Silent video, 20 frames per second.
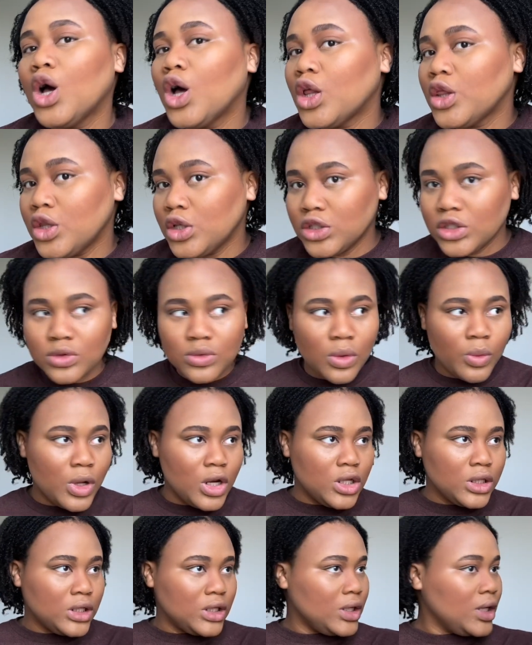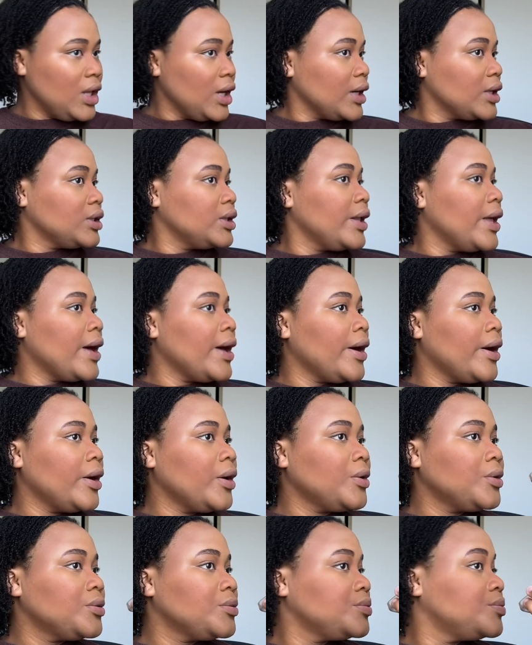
This is what we're looking at now.